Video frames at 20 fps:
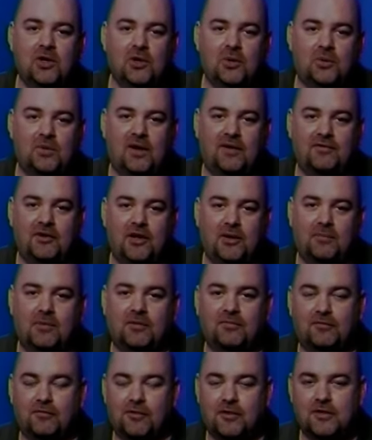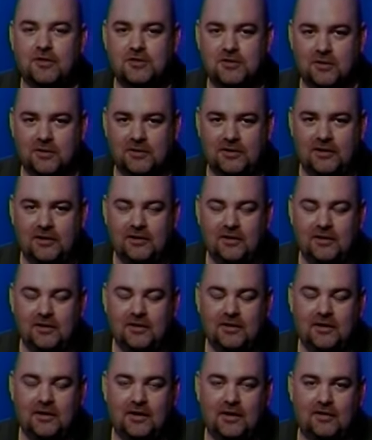We'll have the number for you shortly.
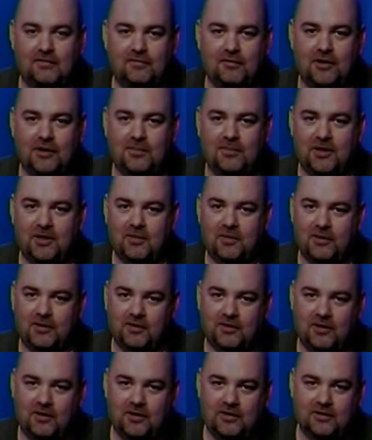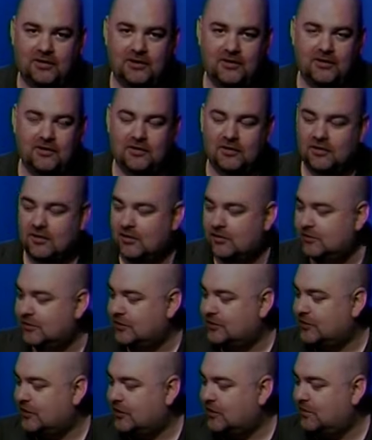Uh, for anybody wanting to call in, you can call in to
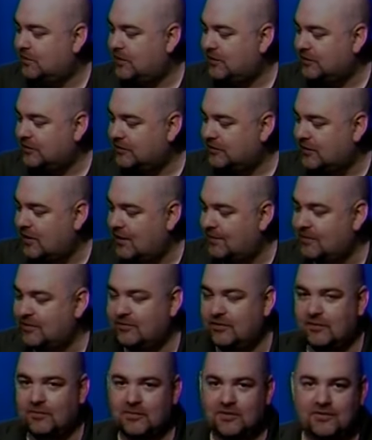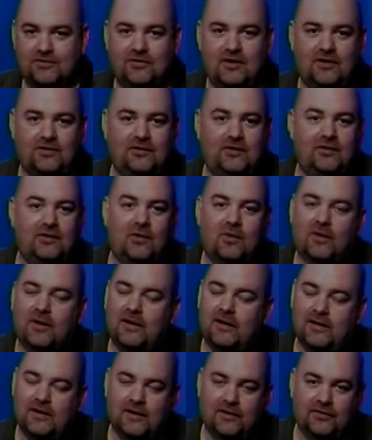talk about the topics that we're discussing or
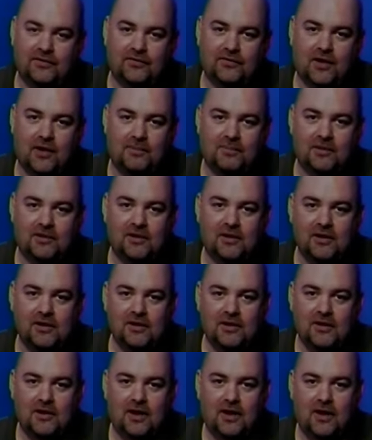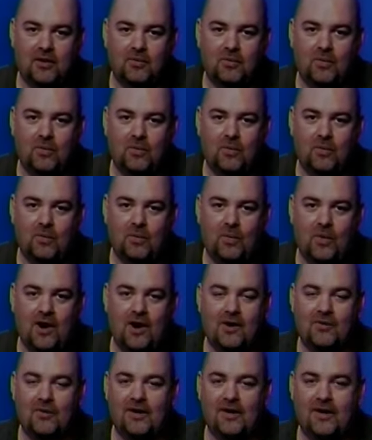any other topic. Uh, why
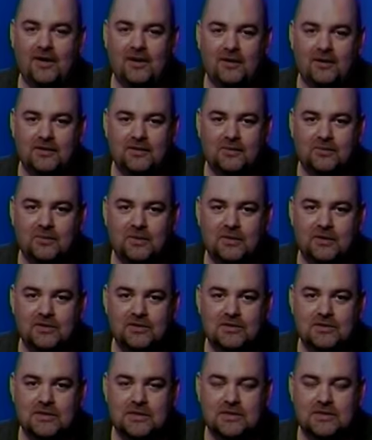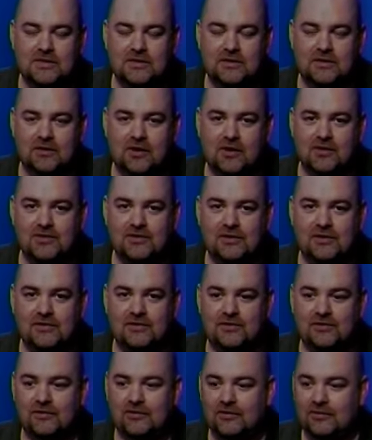are we here? Well, it's it's largely
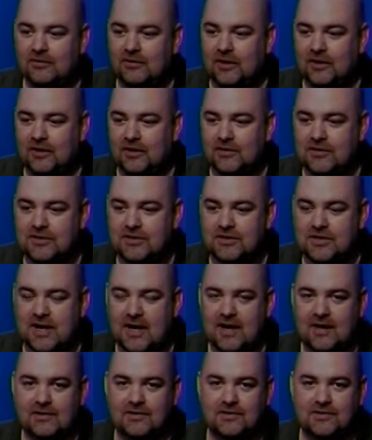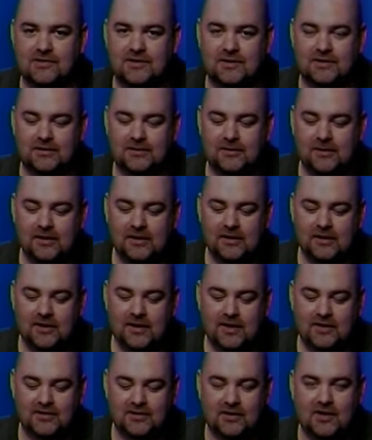to uh, just act as a
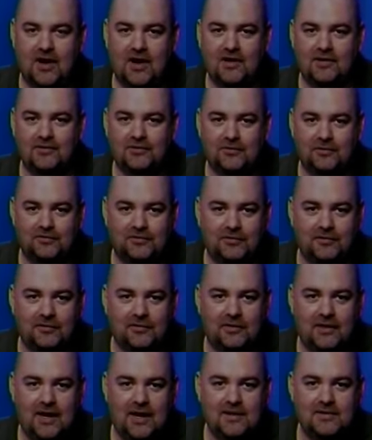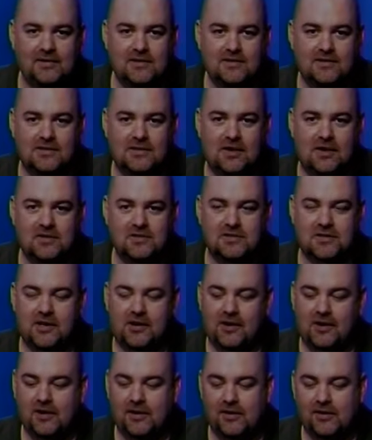as a conduit for the atheists in the Austin
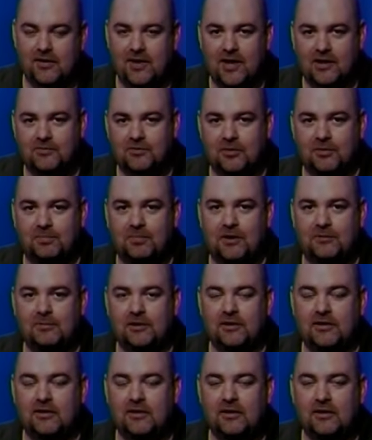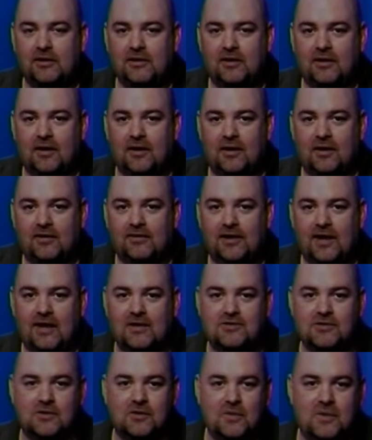area to interact with the public, uh, to
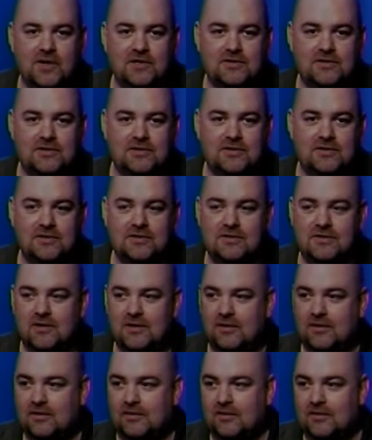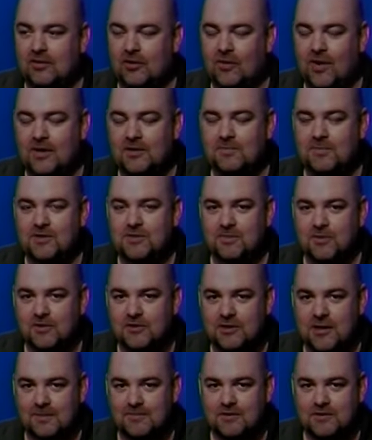answer questions, uh, correct
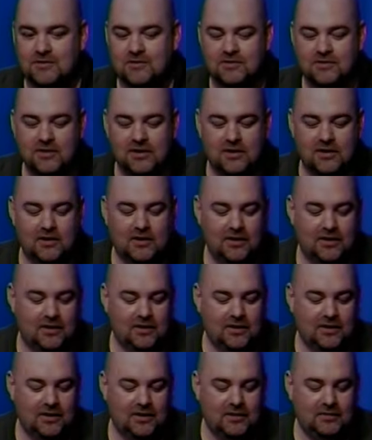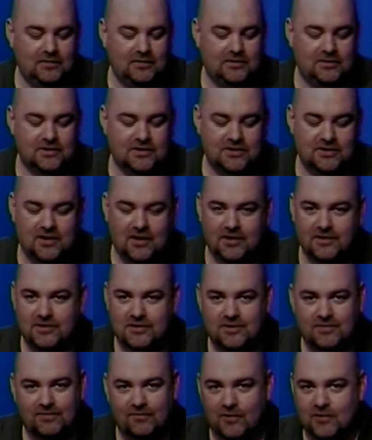misperceptions discuss
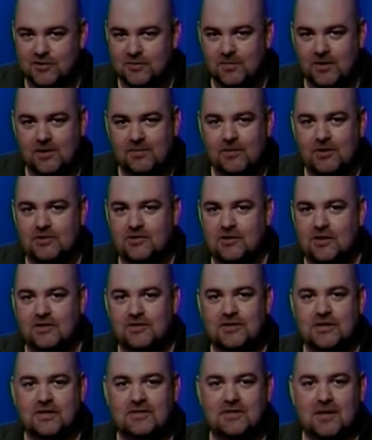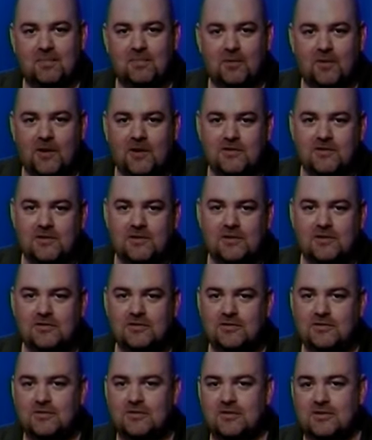First Amendment, church state separation
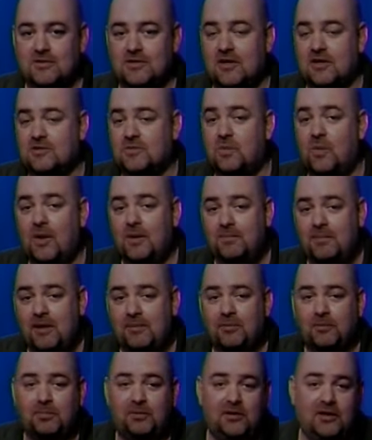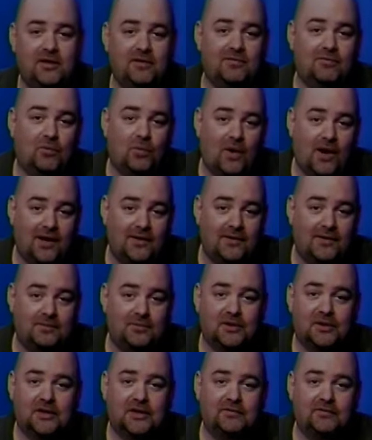issues, discuss what people believe, why they
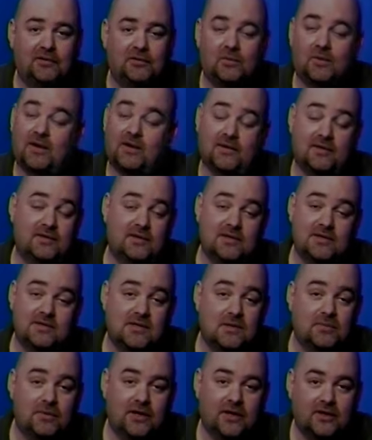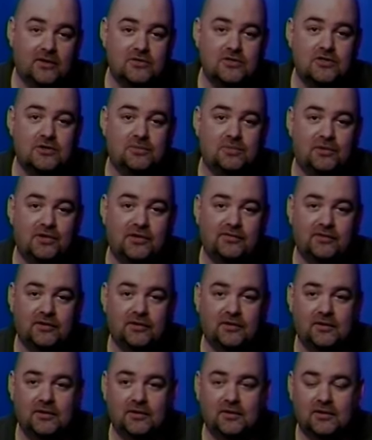believe it, why they think somebody else should believe it
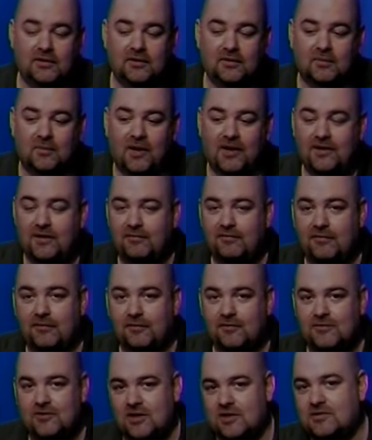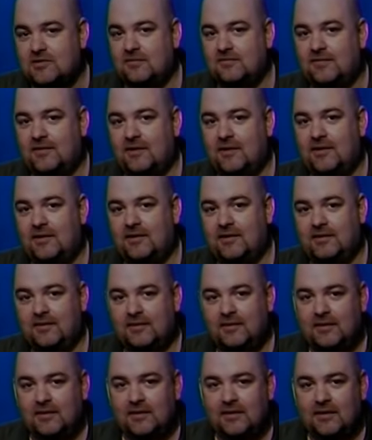why they feel justified in
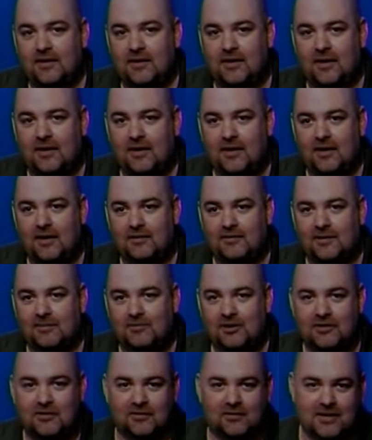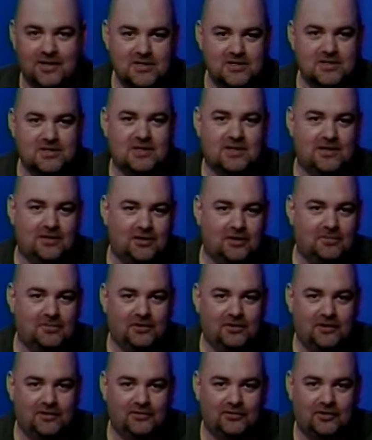uh, attempting to legislate their
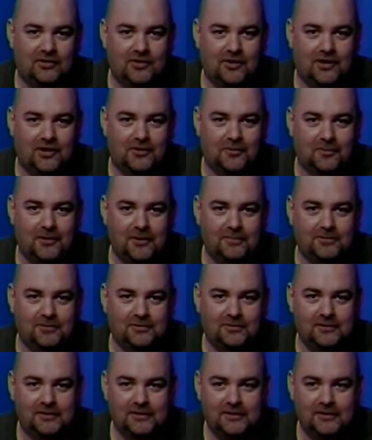beliefs onto other people,